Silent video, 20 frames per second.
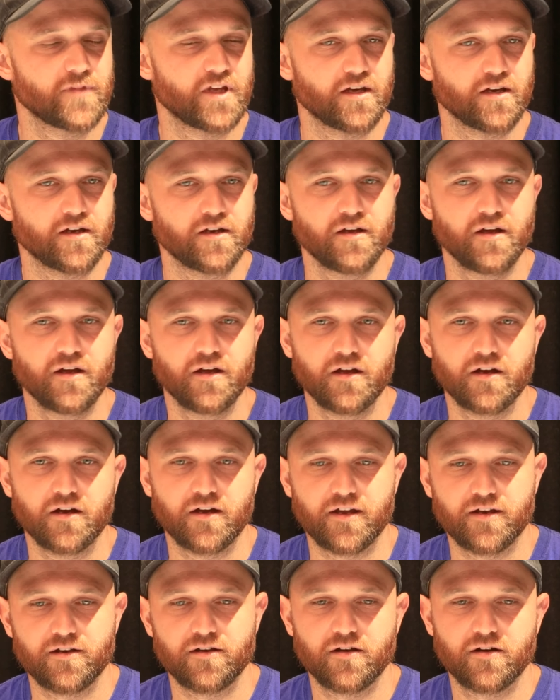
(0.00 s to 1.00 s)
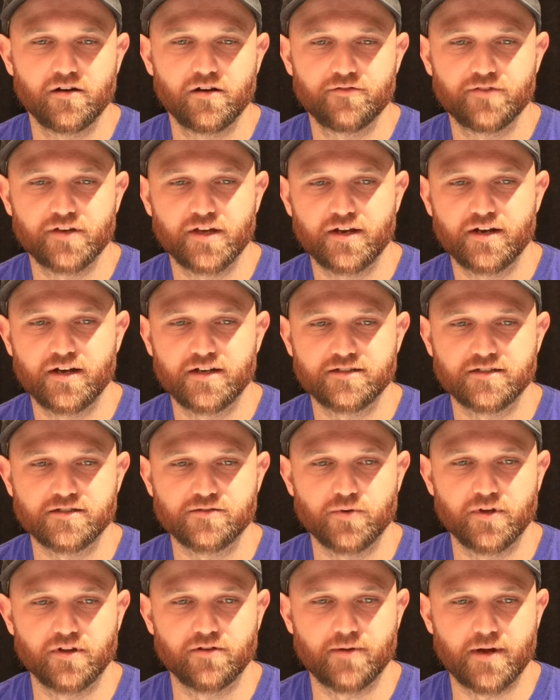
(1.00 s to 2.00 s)
yeah. And I often get asked
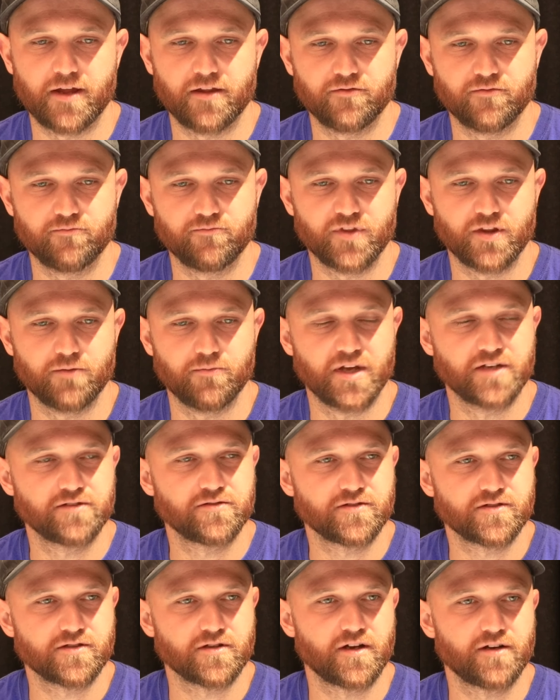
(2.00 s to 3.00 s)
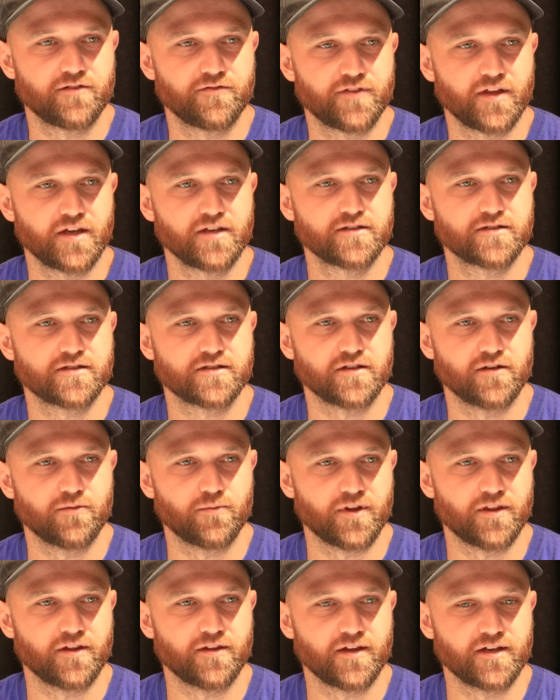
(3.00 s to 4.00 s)
as well about the, the mental side of things, so
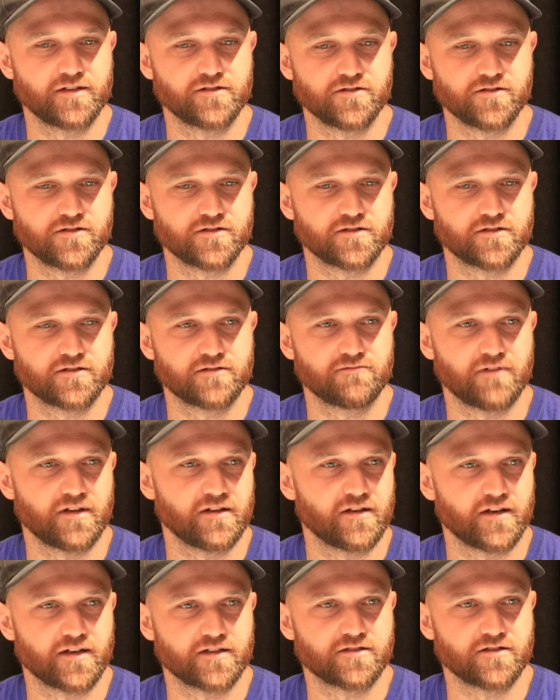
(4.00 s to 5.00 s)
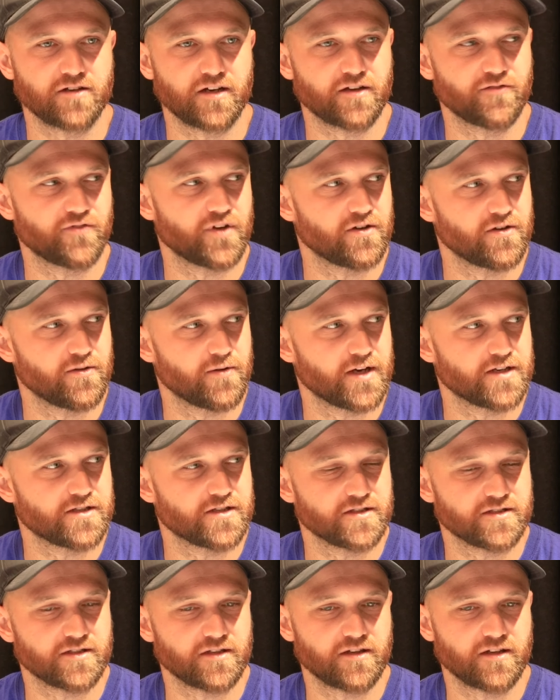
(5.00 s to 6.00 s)
whether they do uh, like psych
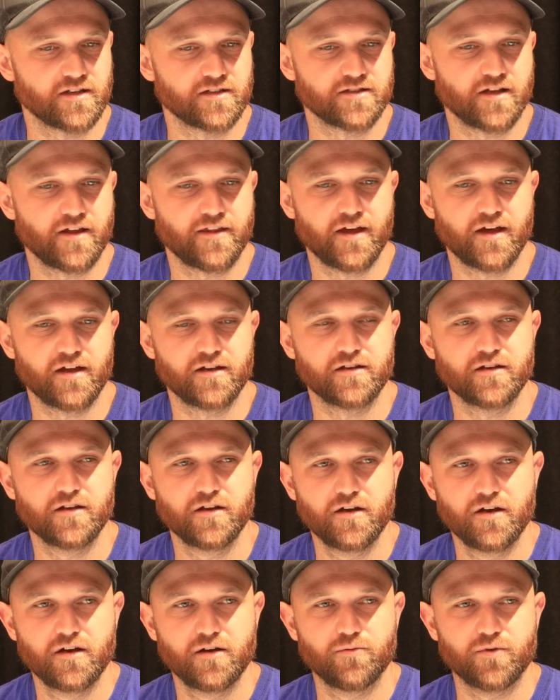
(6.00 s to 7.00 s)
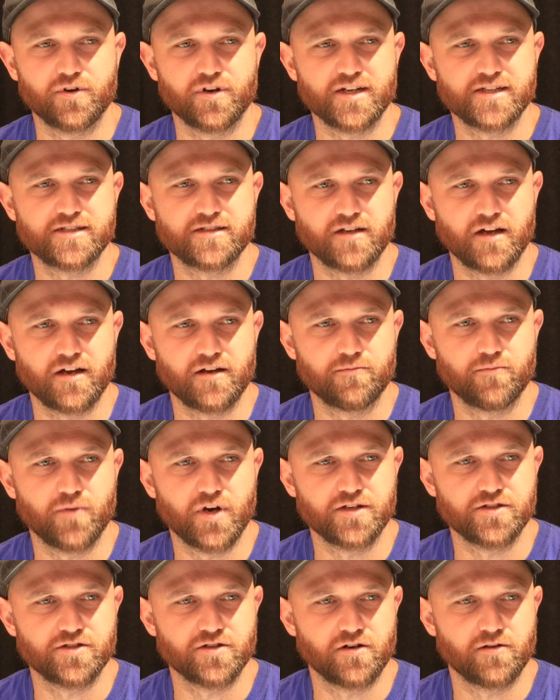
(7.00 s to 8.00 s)
evaluations and things like that. And when I started
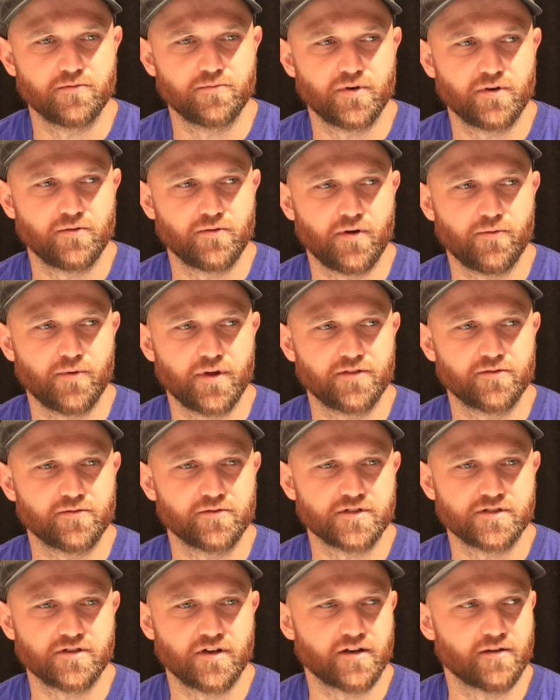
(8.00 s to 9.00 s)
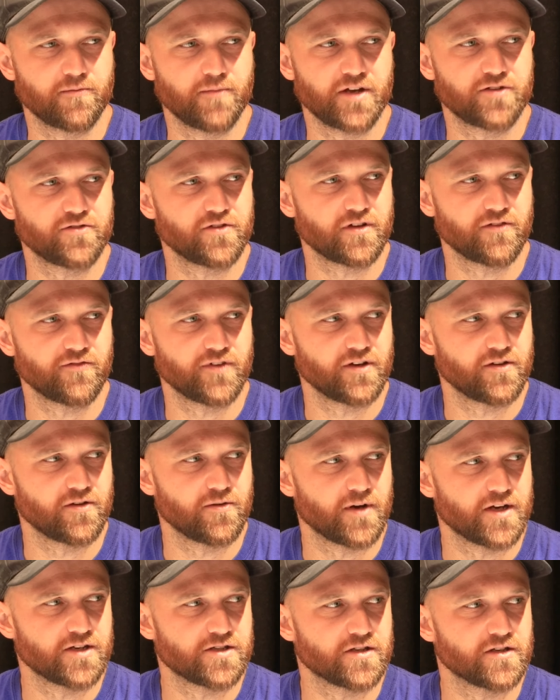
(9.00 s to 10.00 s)
my job, I went through a psychometric
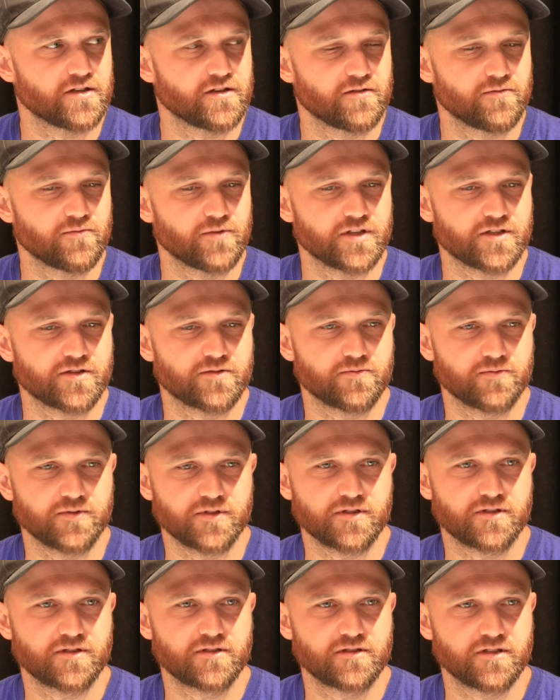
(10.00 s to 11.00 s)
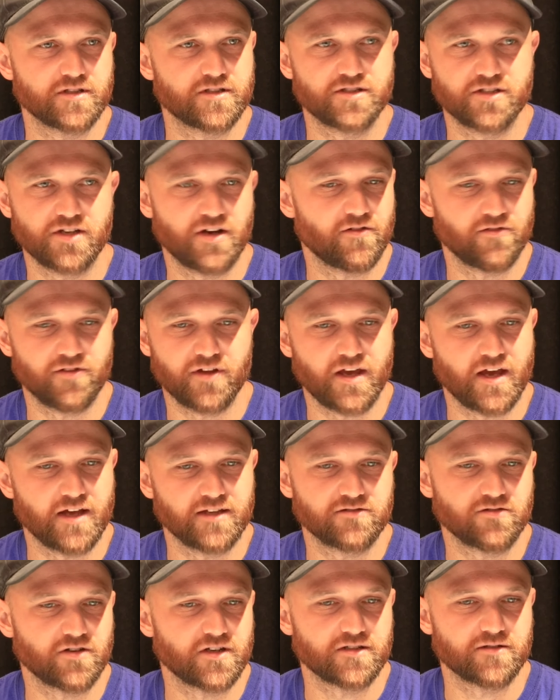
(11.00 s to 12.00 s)
evaluation, which was just generally
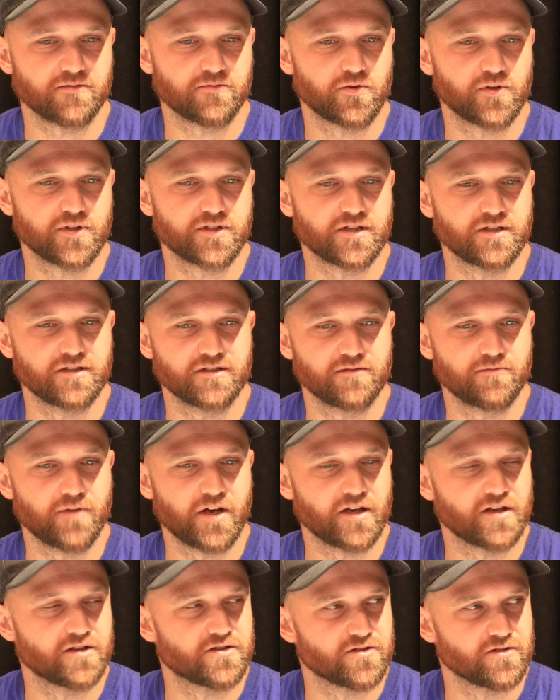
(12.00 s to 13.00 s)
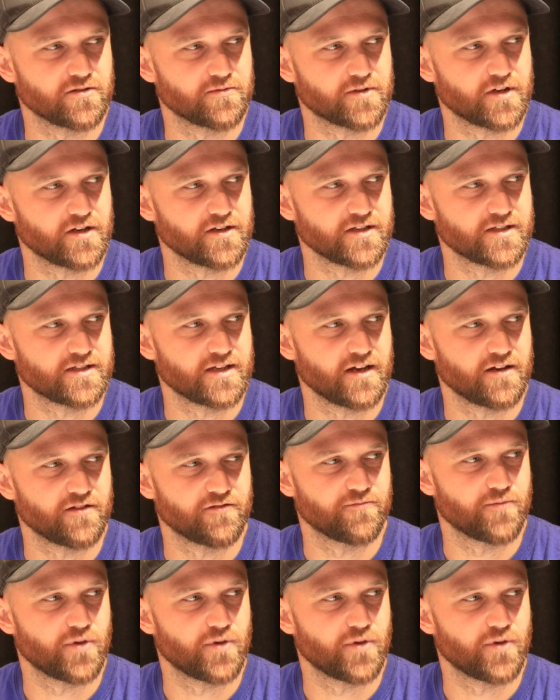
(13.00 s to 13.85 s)
answering some questions and making sure I'm kind of sound of